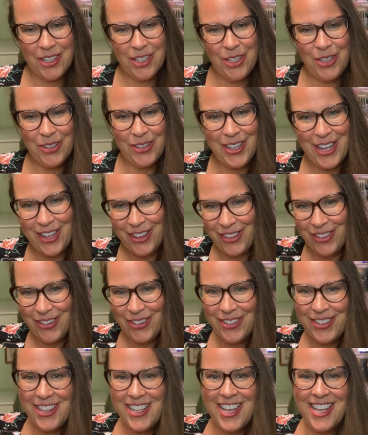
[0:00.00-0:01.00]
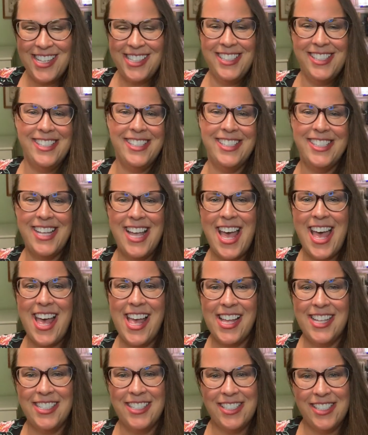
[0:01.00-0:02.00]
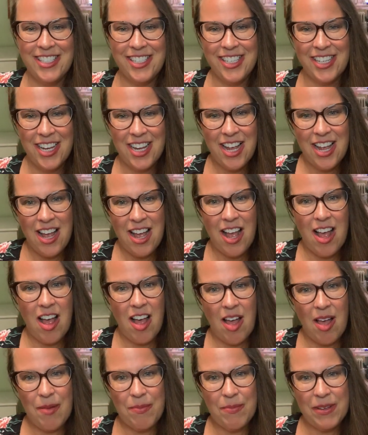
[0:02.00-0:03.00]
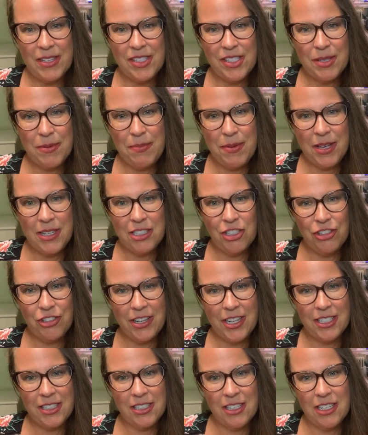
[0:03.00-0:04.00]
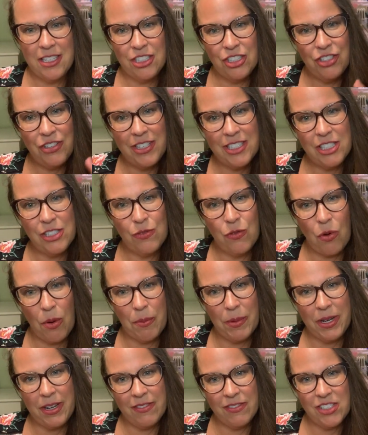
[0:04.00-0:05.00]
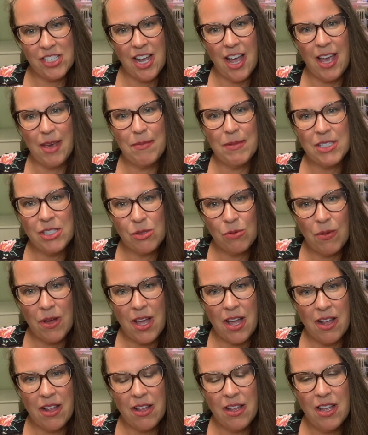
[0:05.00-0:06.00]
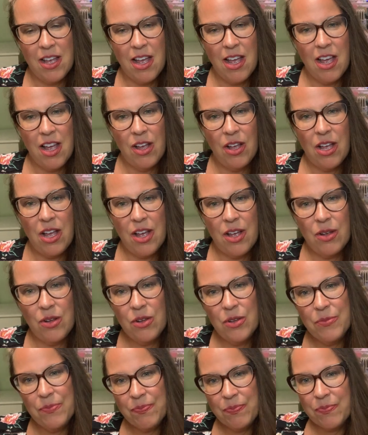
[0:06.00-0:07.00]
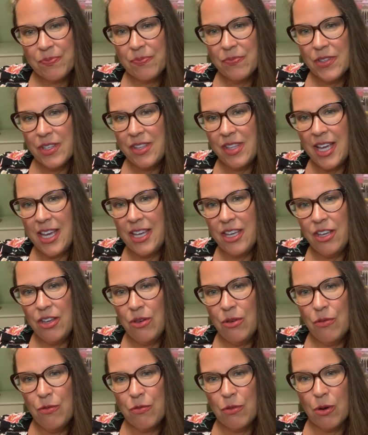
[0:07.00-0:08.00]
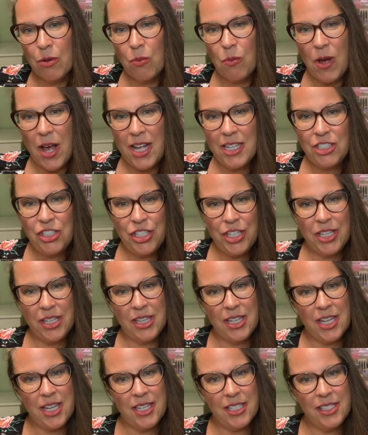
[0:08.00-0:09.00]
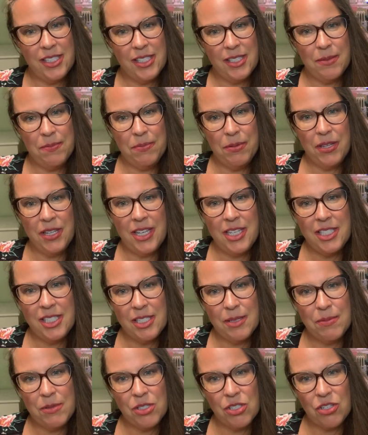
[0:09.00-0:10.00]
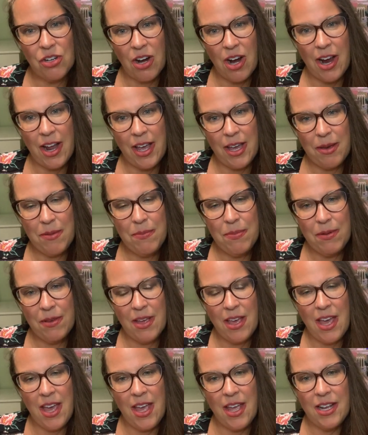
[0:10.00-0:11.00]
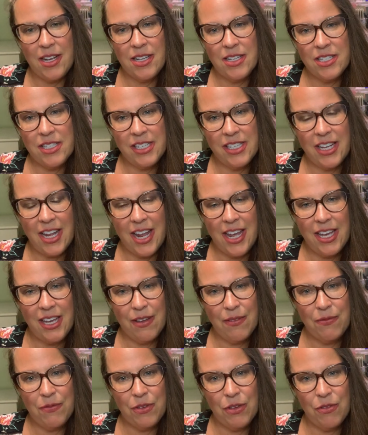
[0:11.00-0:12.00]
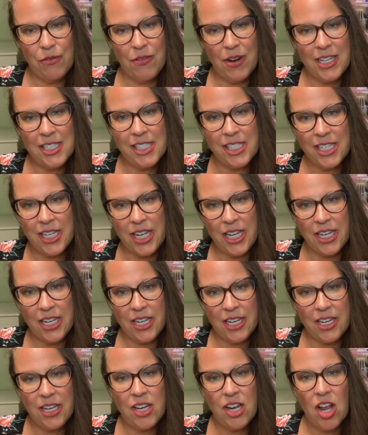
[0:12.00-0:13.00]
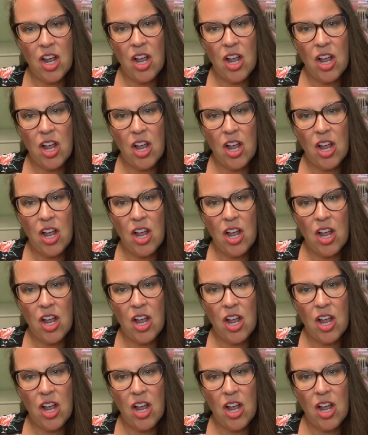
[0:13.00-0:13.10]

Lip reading: you'll get through this, and it's a big transformative time as well. Thank you for watching this. Please subscribe and like if you resonated.